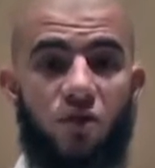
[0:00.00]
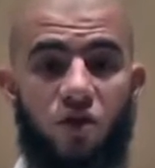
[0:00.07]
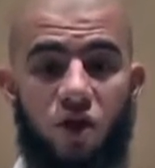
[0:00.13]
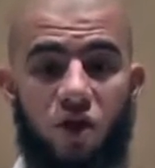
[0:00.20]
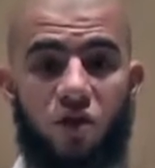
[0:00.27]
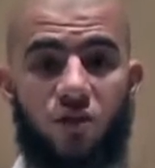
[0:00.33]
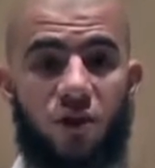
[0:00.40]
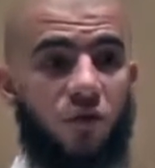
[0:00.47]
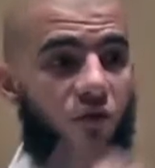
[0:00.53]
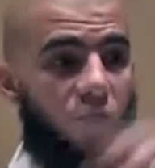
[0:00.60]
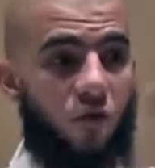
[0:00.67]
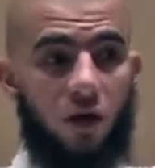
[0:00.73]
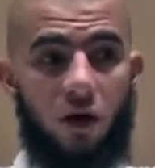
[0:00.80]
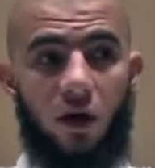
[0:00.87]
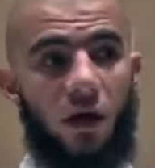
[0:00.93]
judgment
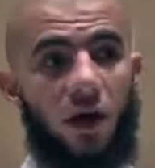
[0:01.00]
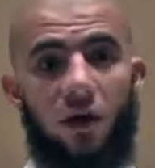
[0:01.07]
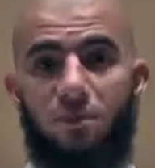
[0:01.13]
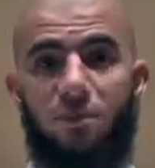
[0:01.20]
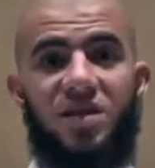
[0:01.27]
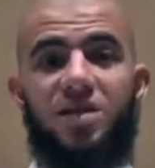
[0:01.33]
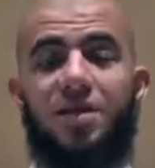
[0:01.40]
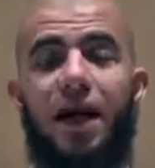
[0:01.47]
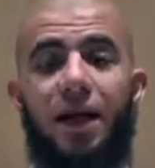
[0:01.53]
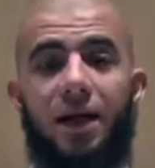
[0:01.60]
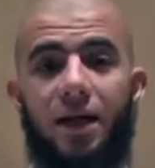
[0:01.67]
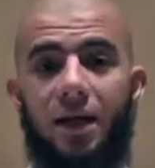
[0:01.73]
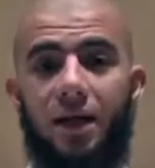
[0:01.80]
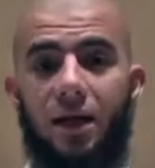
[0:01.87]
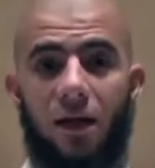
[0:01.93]
for
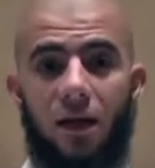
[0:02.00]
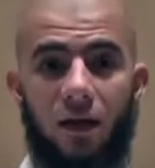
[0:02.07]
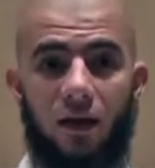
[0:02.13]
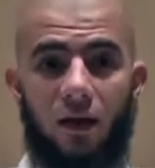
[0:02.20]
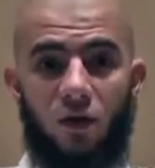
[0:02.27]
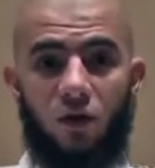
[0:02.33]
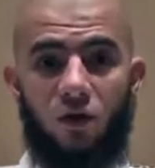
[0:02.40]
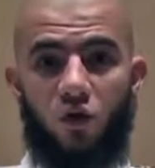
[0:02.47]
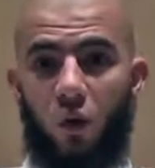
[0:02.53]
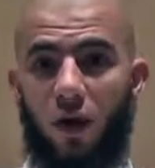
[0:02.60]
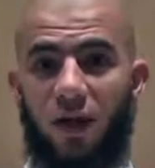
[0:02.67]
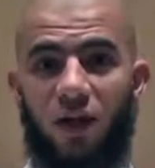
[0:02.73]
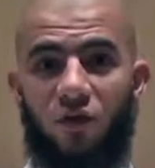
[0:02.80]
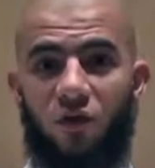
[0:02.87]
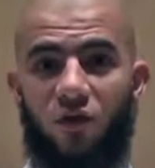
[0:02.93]
misguiding, you know,
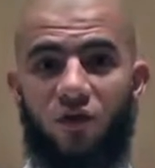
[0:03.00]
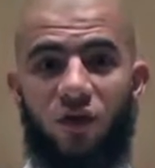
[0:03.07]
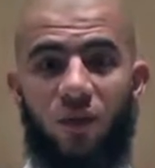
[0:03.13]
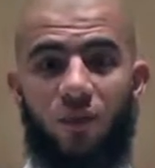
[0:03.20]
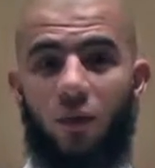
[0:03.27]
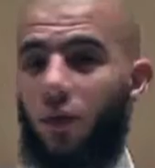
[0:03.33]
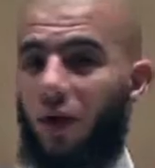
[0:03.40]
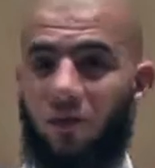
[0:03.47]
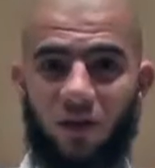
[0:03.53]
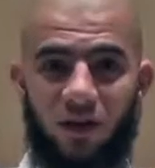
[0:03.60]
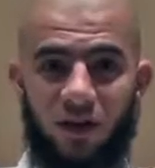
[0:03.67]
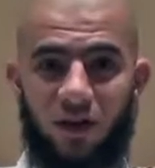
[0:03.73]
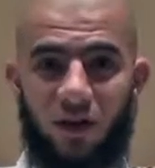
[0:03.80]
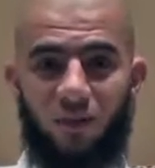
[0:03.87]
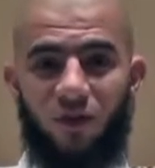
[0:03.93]
20, 50,
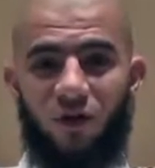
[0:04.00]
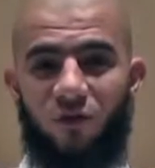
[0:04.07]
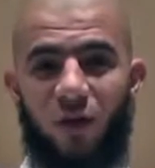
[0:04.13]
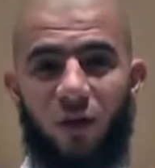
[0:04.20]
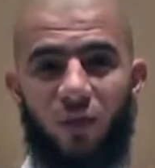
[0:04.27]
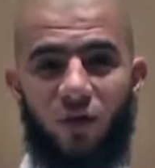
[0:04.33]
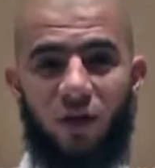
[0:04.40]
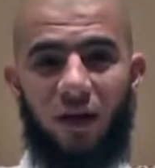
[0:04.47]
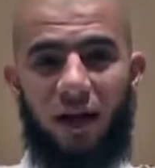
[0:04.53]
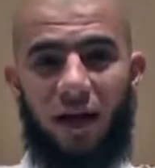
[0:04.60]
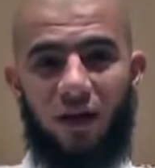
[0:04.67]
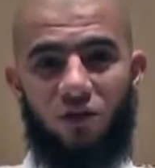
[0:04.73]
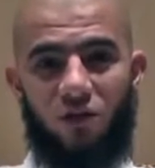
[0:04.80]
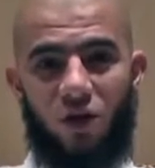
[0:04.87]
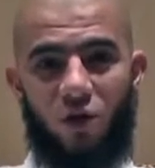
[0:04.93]
whatever number of people you can
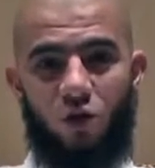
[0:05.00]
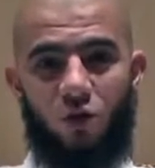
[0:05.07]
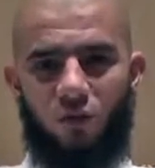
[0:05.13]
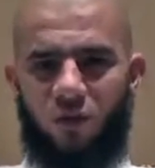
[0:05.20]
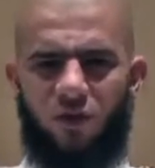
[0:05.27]
add to the group.